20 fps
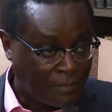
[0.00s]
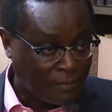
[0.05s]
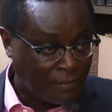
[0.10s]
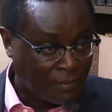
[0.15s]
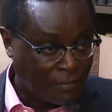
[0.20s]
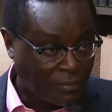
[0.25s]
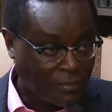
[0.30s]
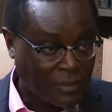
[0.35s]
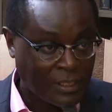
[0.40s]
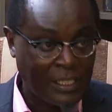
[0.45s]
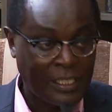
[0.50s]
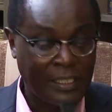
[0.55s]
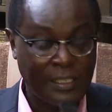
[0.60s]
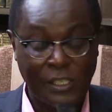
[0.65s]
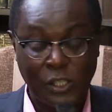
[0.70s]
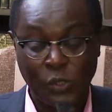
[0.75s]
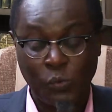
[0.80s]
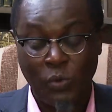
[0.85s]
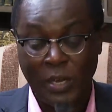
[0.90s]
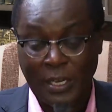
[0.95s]

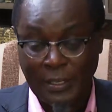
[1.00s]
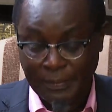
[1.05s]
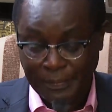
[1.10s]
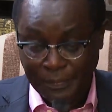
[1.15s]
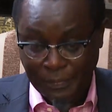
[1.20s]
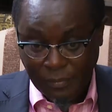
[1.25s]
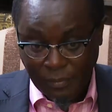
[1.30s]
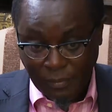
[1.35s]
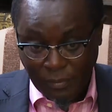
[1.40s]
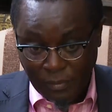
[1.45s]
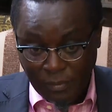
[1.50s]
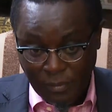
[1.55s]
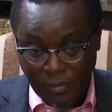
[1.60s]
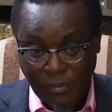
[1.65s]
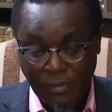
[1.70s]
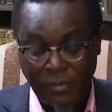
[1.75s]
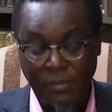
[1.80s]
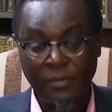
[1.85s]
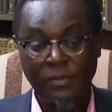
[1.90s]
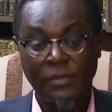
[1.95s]
That is one.
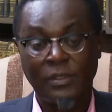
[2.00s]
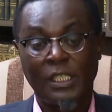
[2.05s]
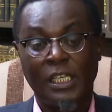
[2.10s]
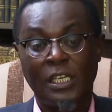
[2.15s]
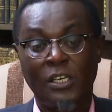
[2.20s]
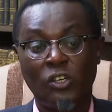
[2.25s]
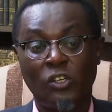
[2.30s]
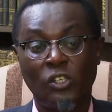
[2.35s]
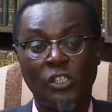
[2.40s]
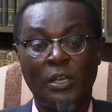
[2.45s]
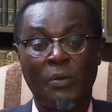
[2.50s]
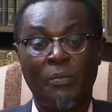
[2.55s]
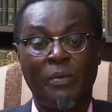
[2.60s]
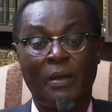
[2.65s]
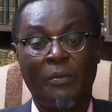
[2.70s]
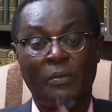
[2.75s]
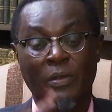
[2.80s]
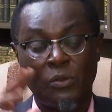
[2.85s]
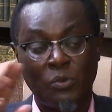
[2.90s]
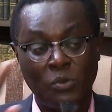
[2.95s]
He did not say
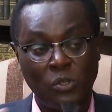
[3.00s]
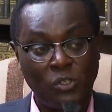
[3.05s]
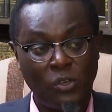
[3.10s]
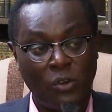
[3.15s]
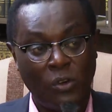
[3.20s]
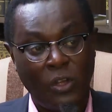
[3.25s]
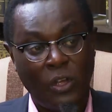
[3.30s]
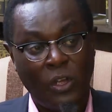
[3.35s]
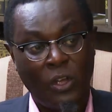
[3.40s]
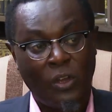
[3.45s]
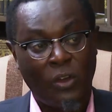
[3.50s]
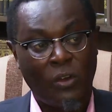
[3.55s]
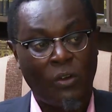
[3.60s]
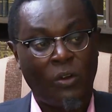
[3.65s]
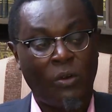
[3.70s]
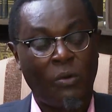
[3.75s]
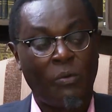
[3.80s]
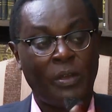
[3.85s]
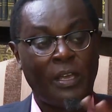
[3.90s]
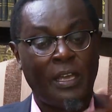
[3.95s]
we are with Ruto
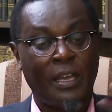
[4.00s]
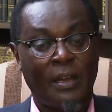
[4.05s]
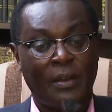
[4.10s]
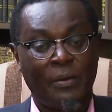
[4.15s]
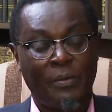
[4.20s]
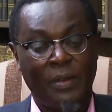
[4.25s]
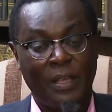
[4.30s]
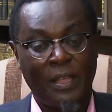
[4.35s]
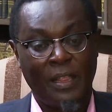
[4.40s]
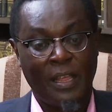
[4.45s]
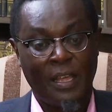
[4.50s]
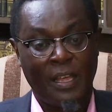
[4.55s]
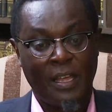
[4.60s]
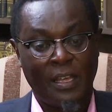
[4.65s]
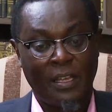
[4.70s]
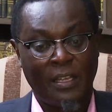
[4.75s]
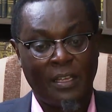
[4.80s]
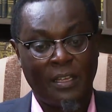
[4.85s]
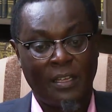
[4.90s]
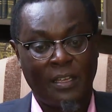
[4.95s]
or we are with
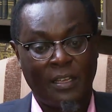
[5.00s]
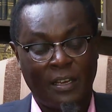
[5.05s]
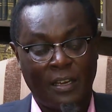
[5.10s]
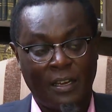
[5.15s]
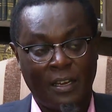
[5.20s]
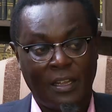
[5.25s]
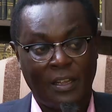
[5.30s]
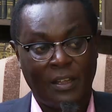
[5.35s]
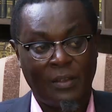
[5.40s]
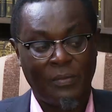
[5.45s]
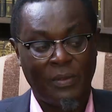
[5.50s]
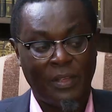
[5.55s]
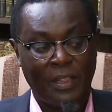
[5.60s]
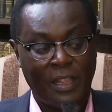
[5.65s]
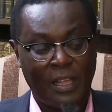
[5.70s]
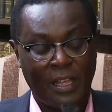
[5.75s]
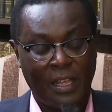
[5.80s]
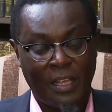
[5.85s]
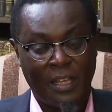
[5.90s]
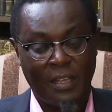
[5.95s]

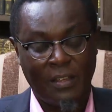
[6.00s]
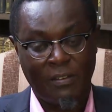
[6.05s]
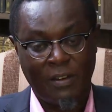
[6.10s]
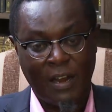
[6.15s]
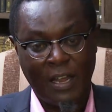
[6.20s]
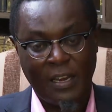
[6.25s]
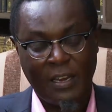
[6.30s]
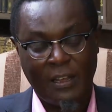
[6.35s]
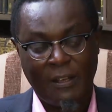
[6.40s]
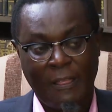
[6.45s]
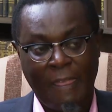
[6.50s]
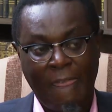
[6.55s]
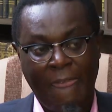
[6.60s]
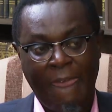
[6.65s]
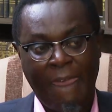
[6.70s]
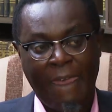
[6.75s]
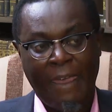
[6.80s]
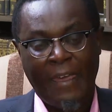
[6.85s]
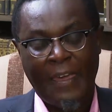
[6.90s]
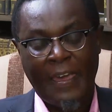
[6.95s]
Raila.
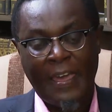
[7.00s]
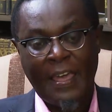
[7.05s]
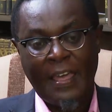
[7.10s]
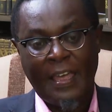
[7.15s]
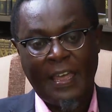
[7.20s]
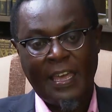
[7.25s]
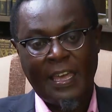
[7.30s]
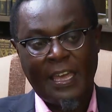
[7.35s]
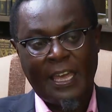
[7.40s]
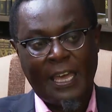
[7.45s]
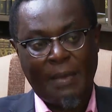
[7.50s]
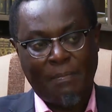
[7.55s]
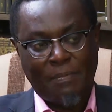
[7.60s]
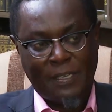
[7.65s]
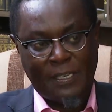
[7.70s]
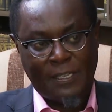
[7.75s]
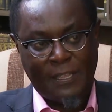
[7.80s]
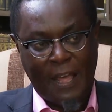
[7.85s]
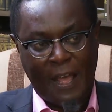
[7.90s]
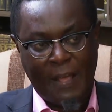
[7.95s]
He
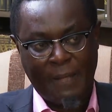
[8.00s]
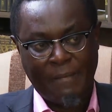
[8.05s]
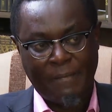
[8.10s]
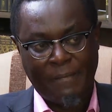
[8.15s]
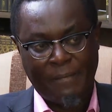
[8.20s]
kept it there.